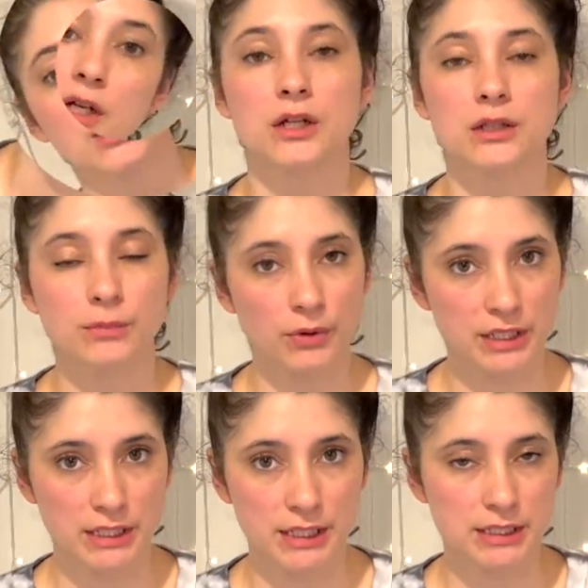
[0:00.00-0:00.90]
The
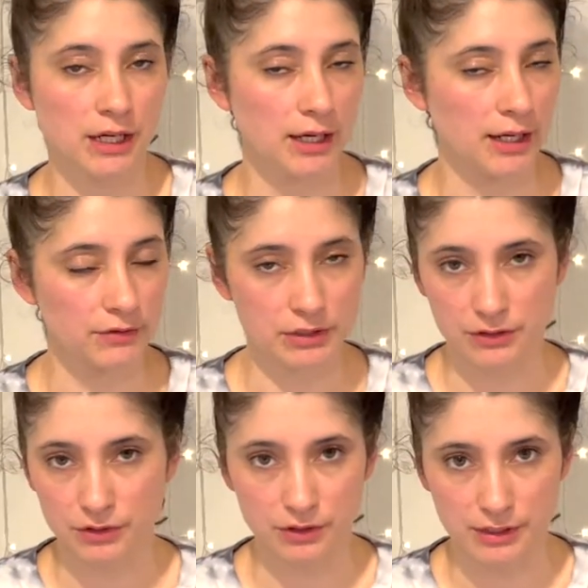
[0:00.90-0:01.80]
point is, I have a
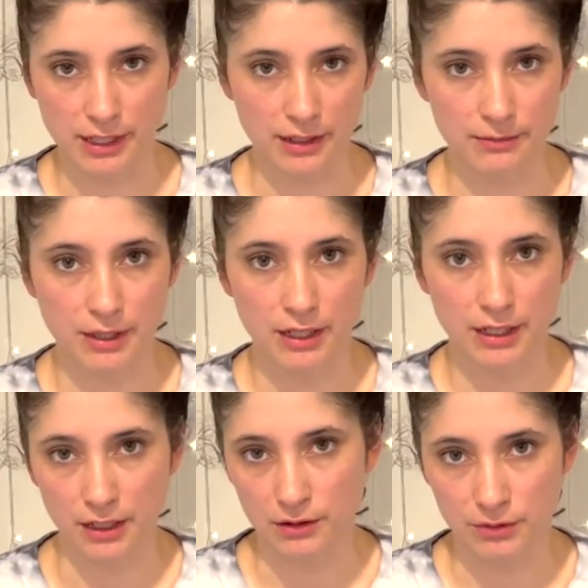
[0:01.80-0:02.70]
difficult time
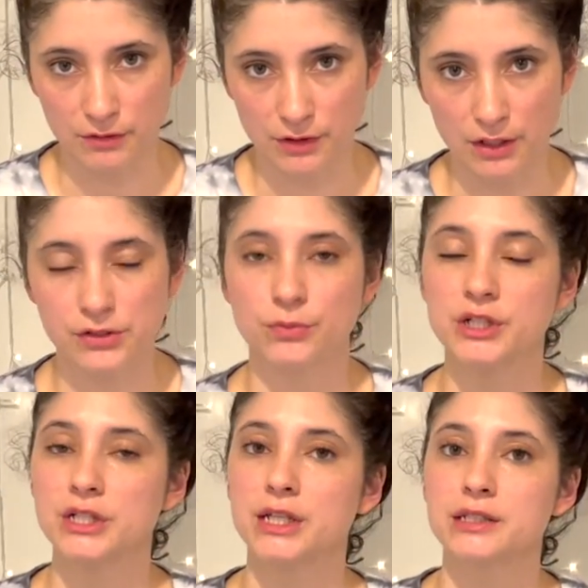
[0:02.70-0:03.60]
getting rid of things,
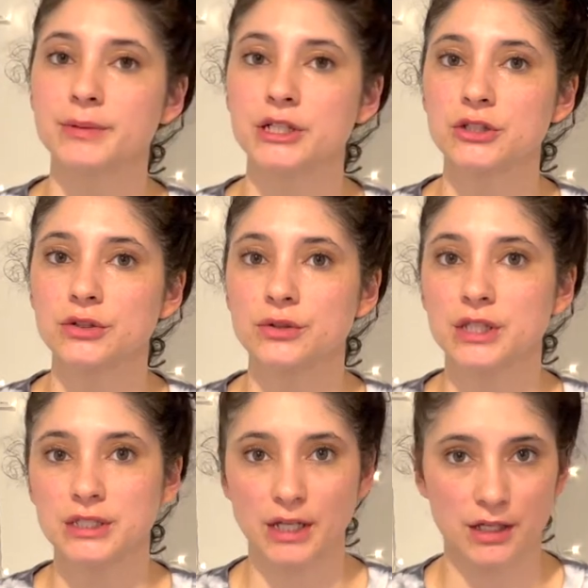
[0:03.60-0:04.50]
which leads me to the
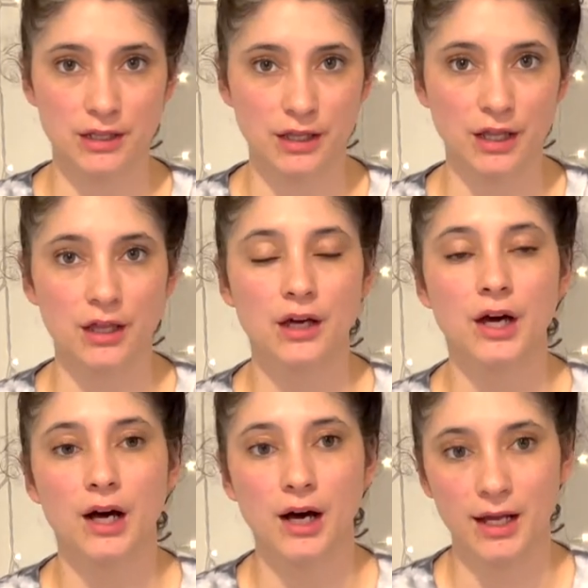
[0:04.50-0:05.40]
second thing
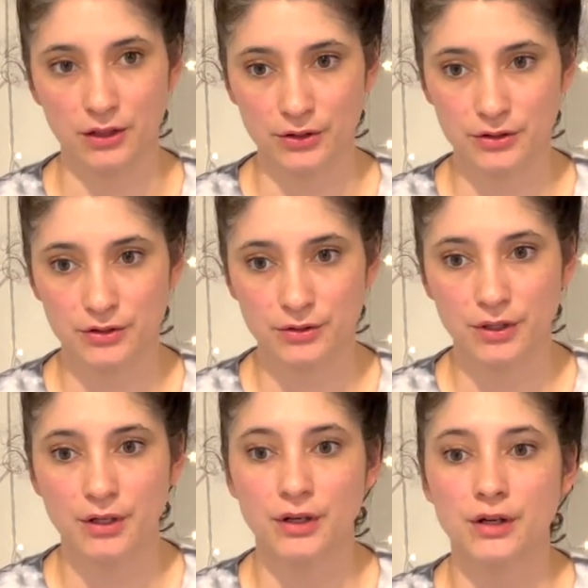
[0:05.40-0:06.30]
I learned.
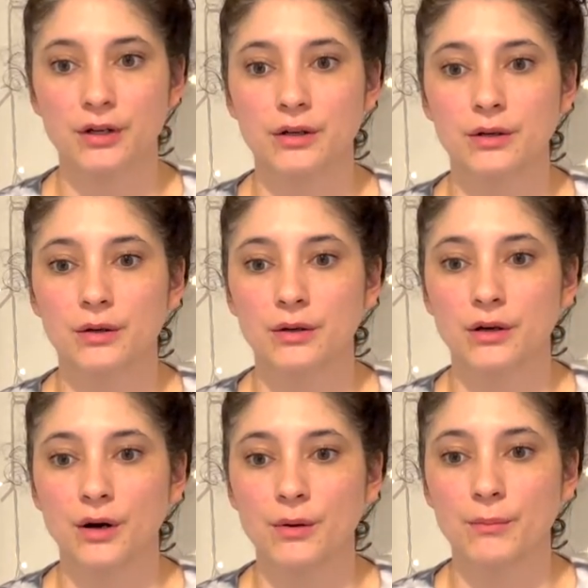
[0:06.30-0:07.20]

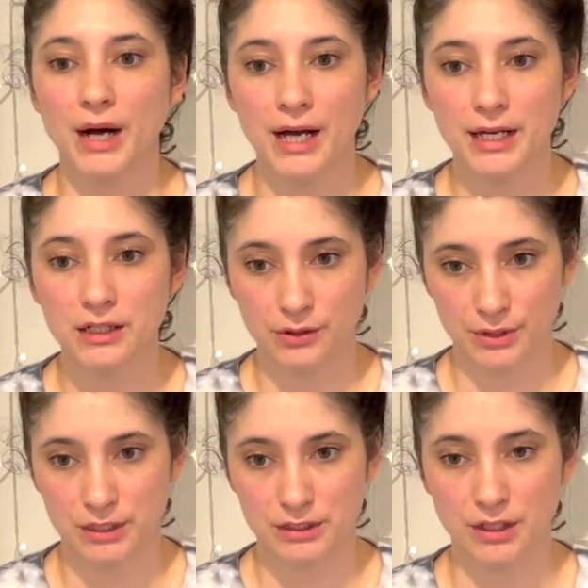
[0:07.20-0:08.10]
My
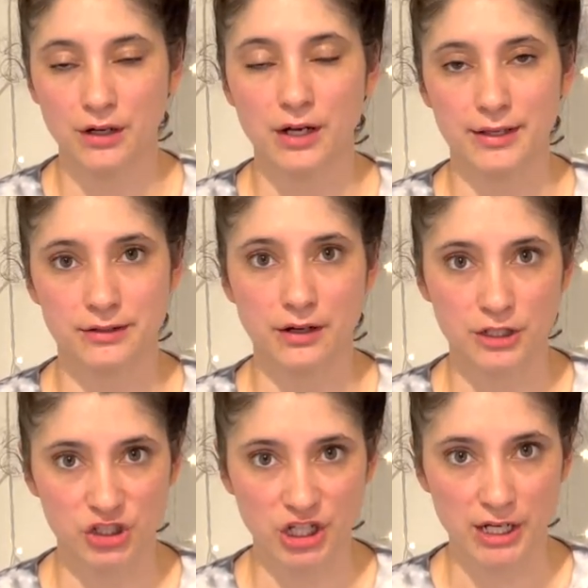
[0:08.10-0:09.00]
clothing style has not
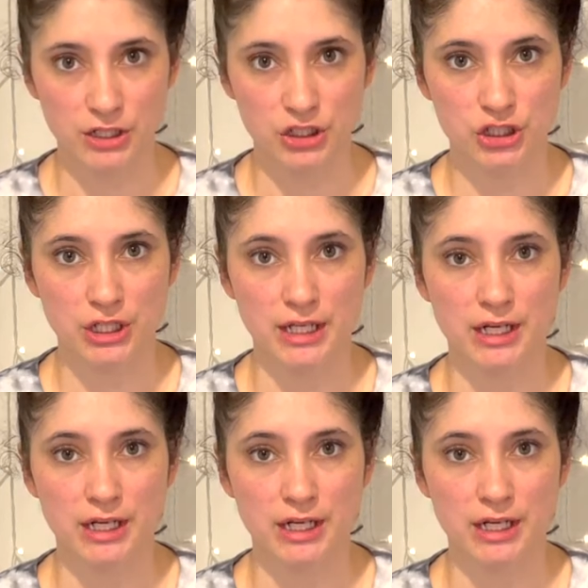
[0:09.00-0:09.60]
changed in